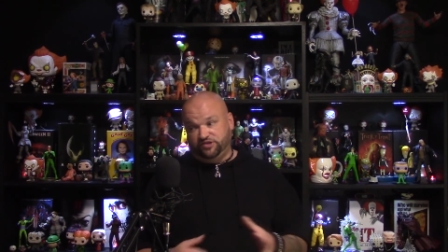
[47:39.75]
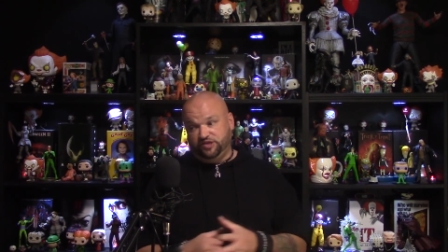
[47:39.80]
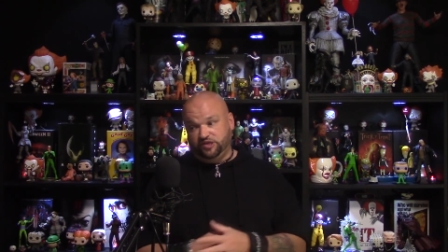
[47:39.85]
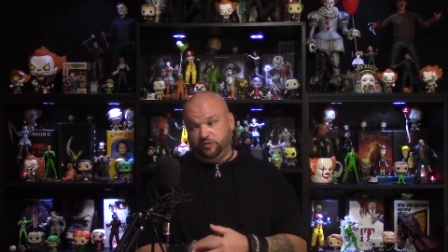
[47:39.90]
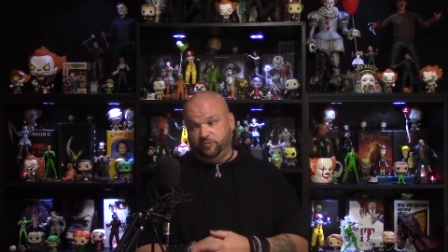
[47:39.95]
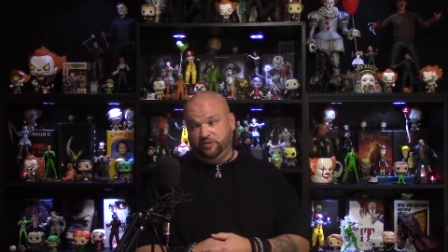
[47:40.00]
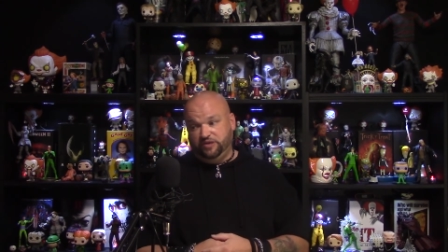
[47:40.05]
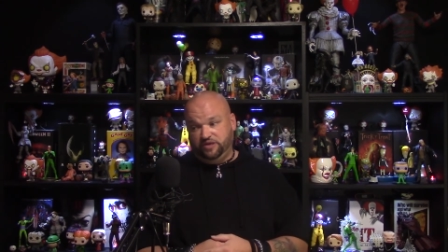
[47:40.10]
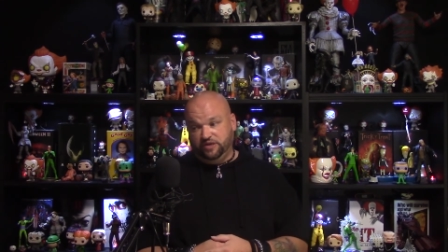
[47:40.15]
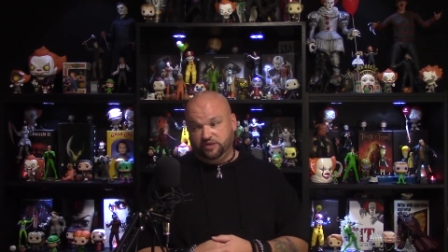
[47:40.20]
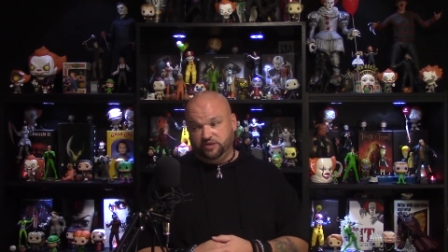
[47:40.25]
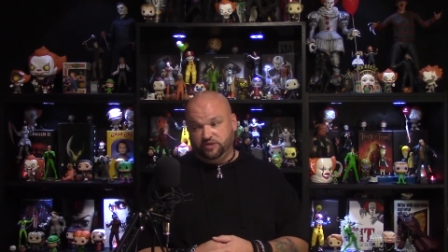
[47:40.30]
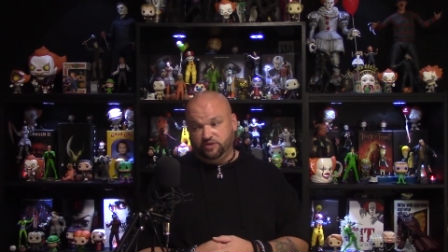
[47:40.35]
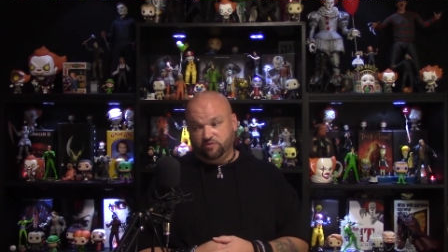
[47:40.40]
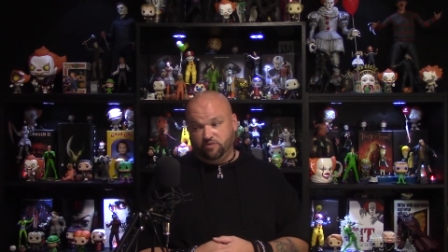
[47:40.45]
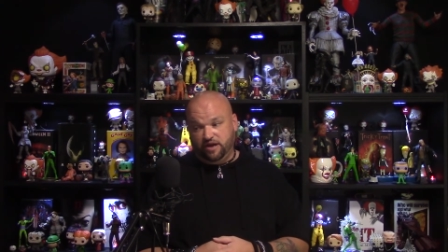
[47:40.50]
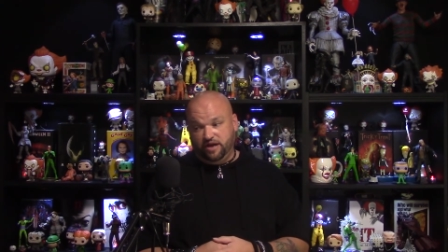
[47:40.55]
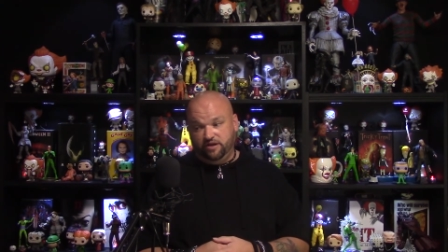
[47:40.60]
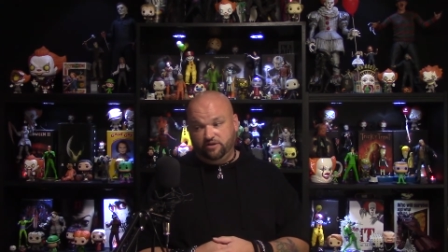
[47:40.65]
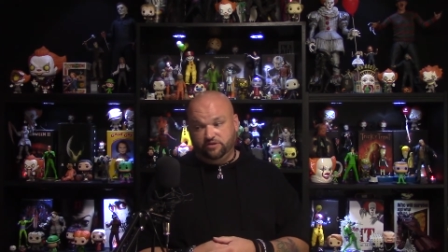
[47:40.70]
just because the
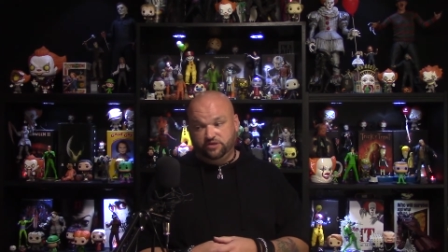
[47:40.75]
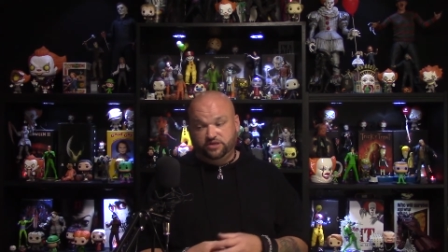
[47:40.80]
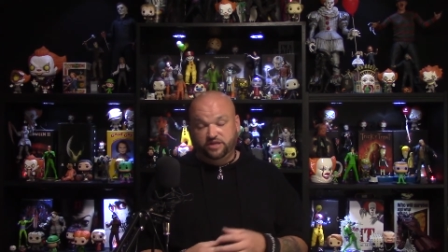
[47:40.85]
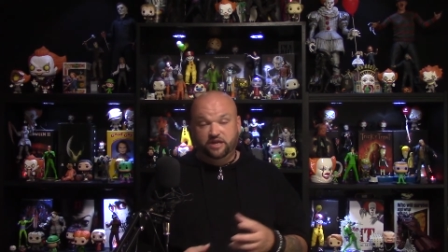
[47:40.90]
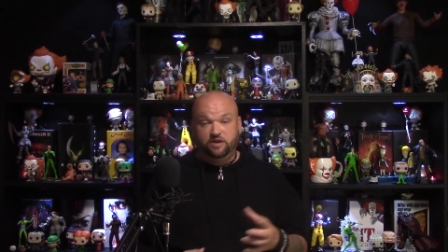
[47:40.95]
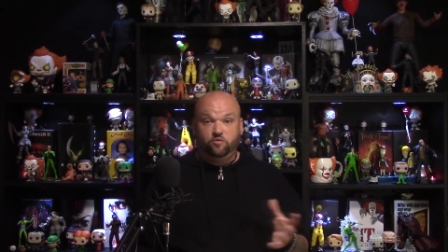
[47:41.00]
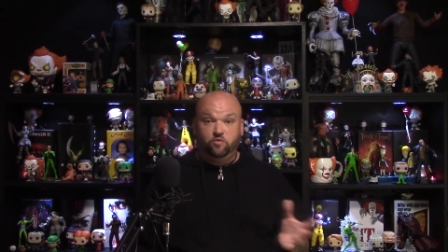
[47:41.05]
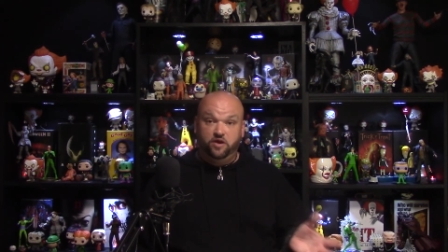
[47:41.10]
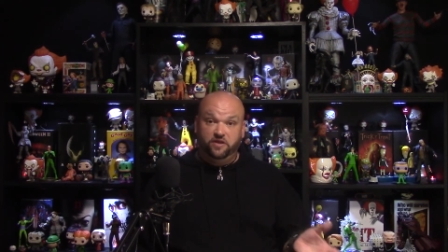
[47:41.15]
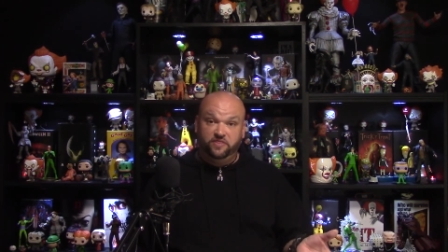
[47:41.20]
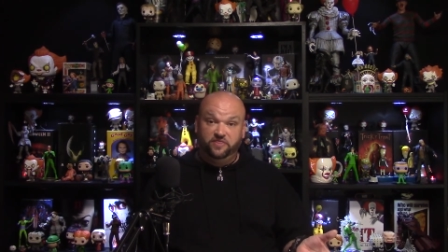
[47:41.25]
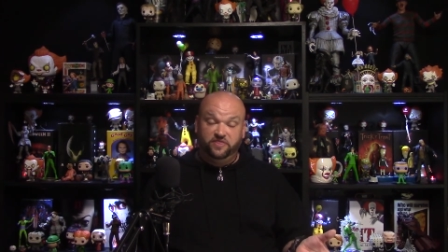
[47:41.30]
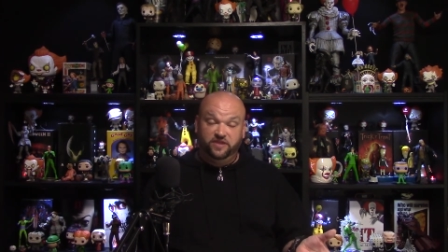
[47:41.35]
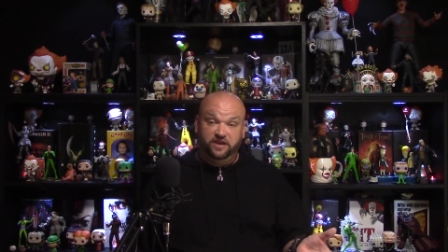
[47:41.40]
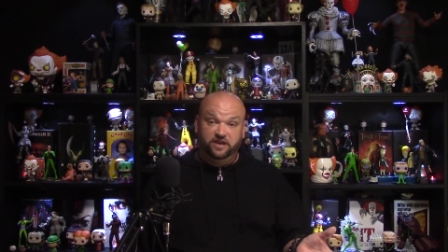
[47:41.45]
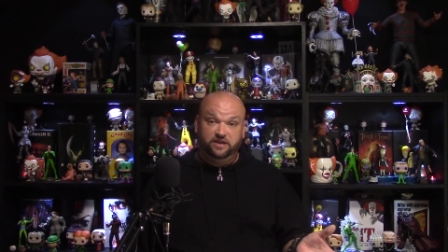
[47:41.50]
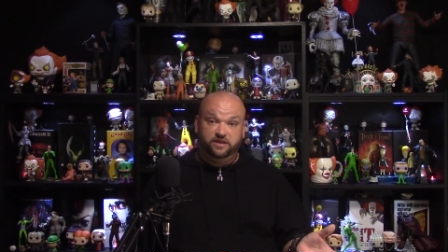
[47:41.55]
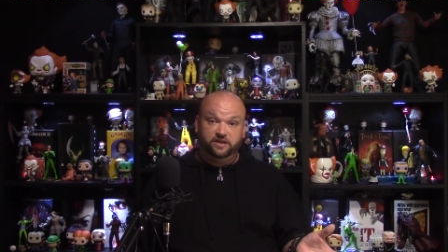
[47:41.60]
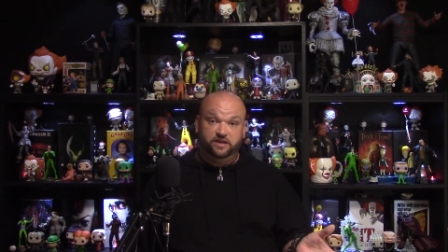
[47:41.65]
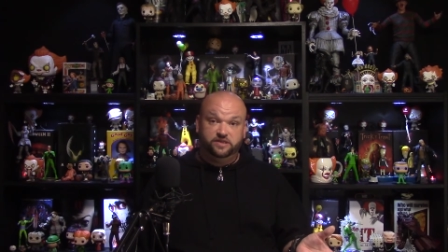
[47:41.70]
writers say one
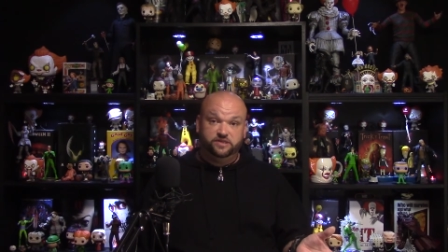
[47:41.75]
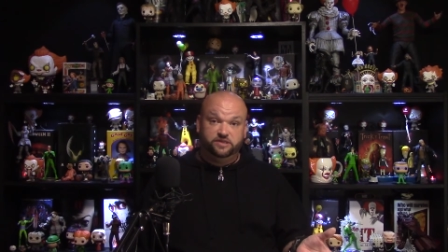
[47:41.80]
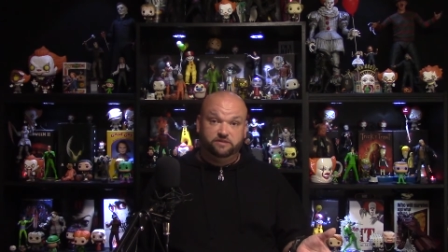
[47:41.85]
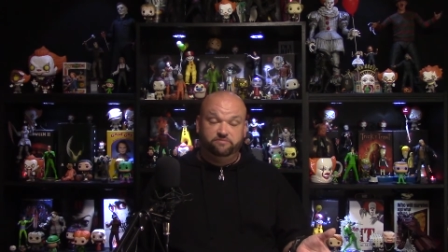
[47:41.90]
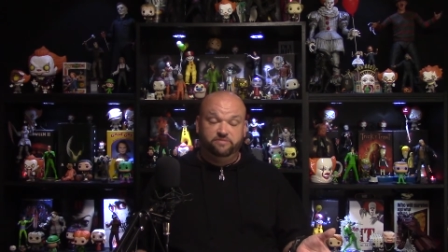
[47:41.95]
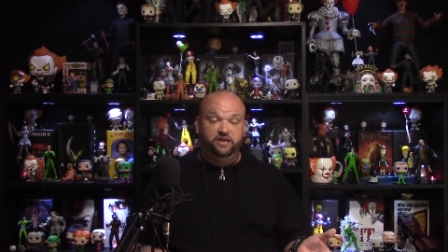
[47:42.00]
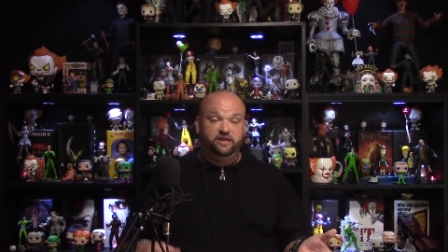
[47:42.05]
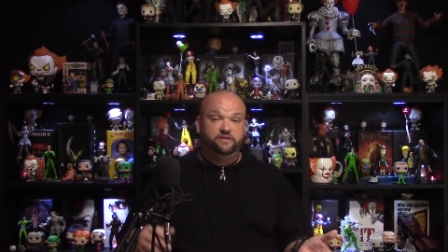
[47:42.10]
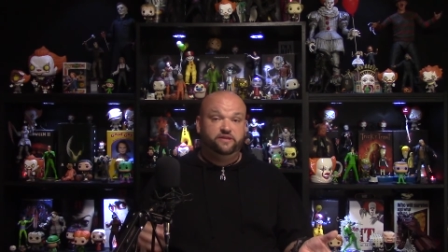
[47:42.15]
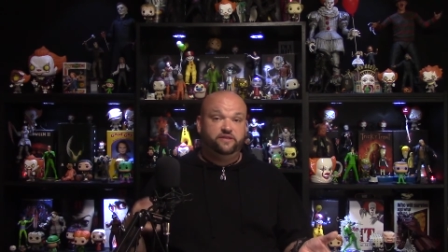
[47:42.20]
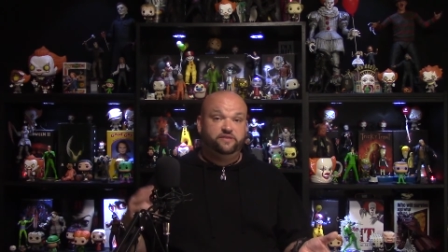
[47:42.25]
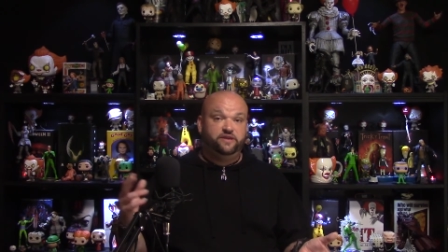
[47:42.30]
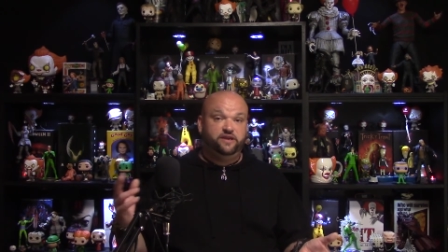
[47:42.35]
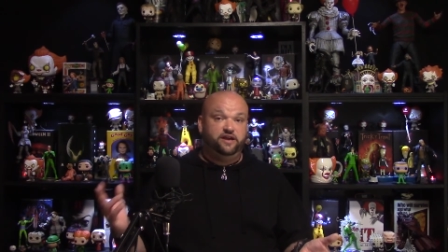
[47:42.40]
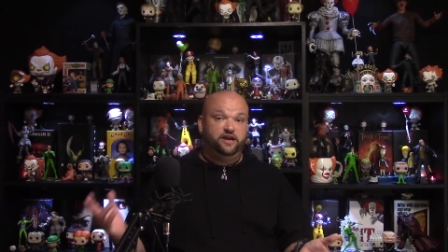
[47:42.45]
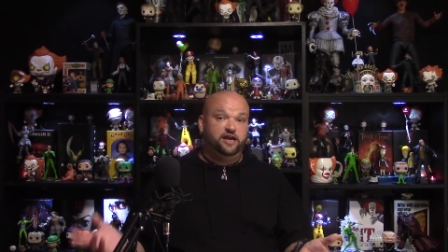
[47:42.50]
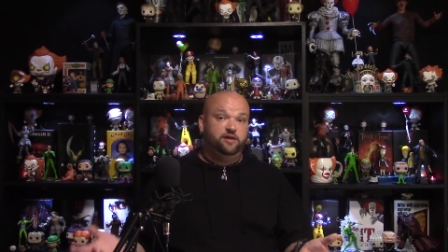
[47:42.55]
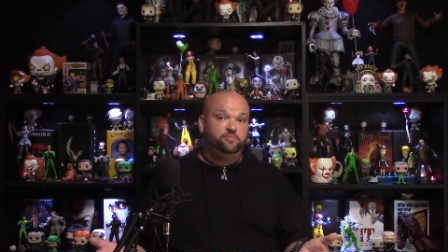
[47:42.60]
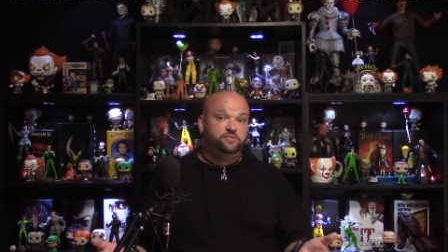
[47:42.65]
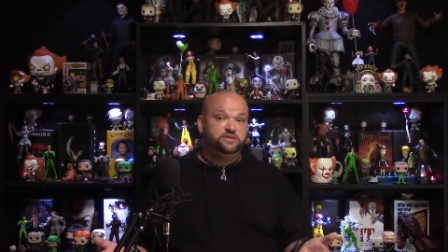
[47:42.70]
thing doesn't mean that the
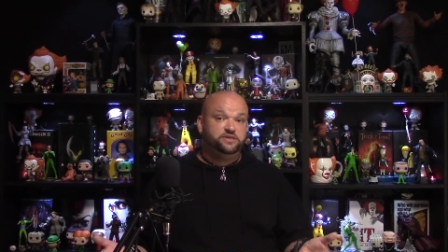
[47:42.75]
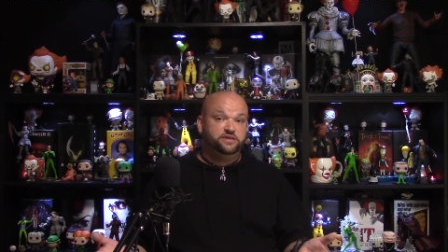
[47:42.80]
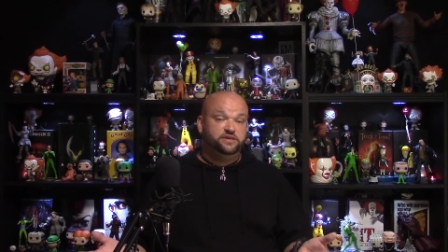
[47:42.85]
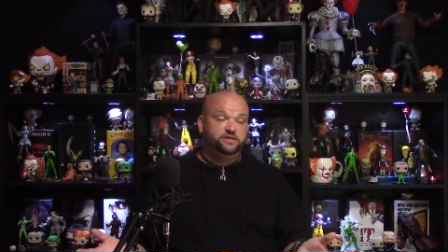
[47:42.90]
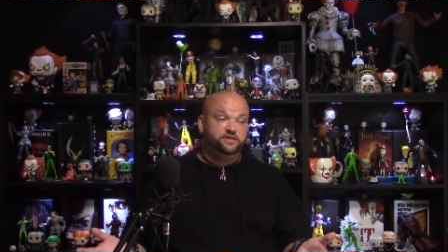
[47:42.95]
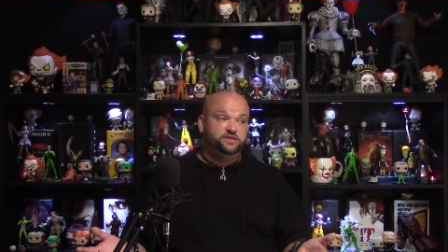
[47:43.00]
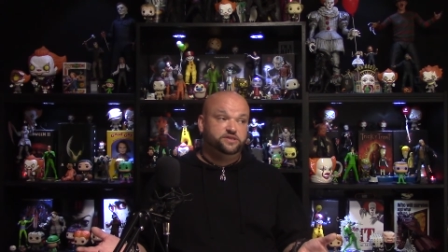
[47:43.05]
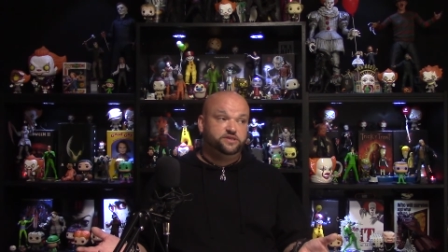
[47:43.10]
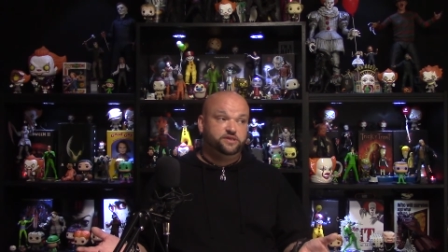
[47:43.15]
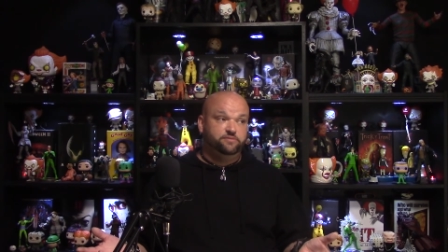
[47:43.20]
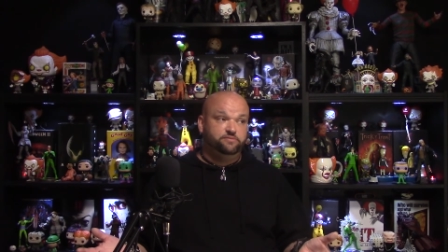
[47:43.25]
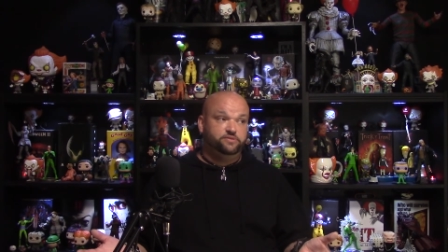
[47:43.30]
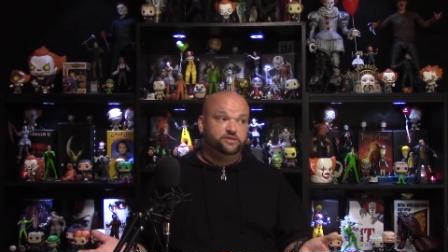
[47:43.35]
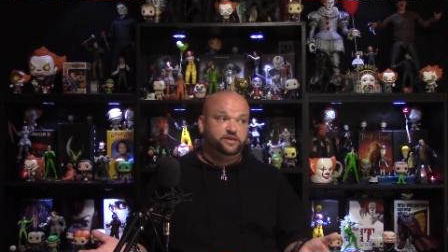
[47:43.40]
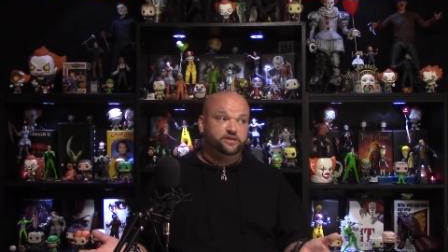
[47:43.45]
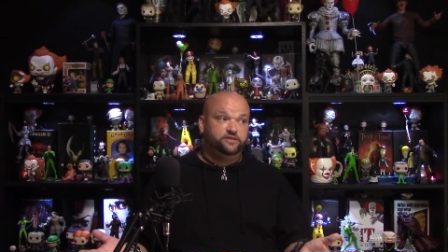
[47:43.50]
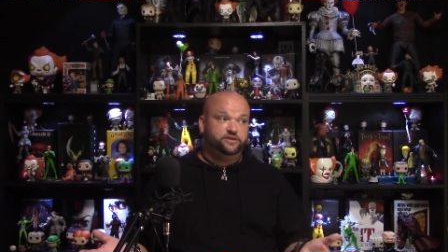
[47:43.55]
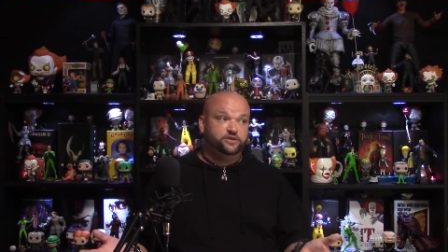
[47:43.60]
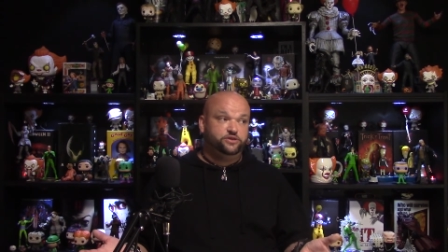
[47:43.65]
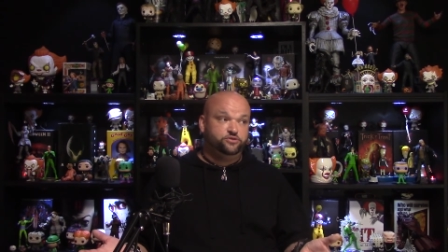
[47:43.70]
opposite is
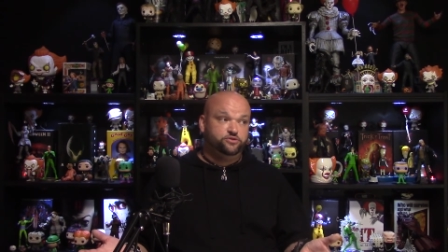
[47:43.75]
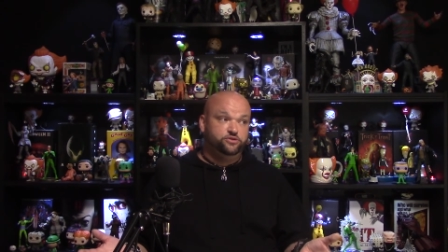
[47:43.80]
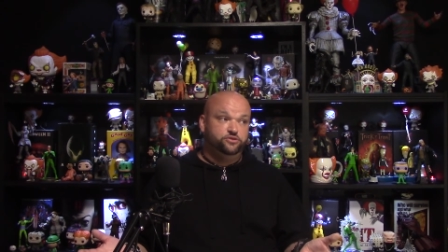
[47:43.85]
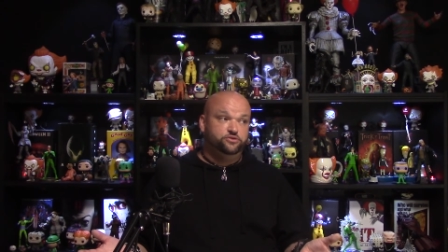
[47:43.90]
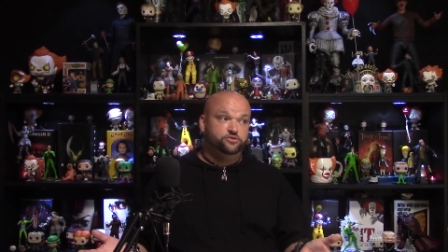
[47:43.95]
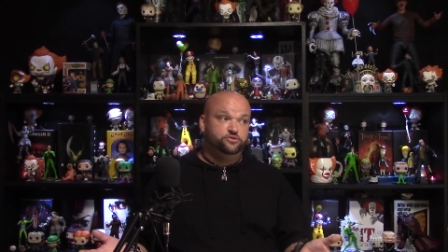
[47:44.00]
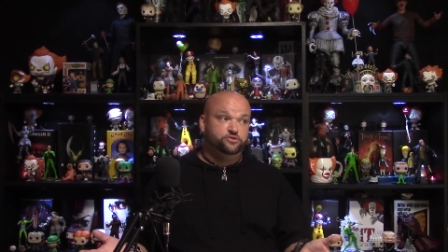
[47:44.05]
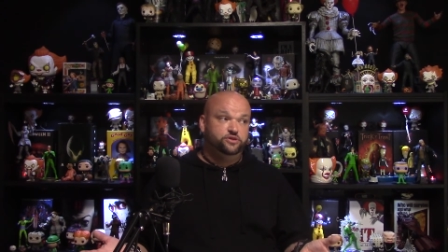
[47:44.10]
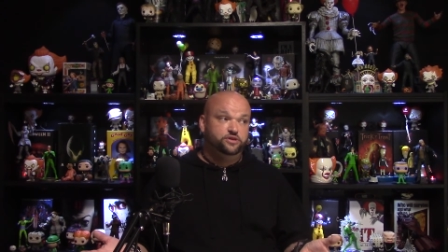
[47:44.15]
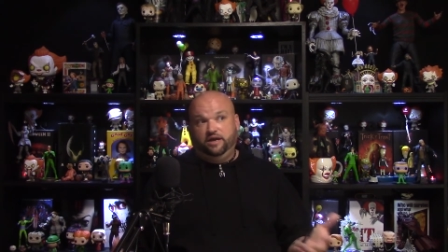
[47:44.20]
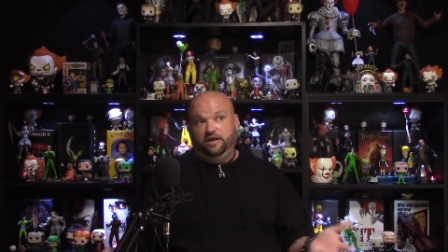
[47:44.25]
completely true.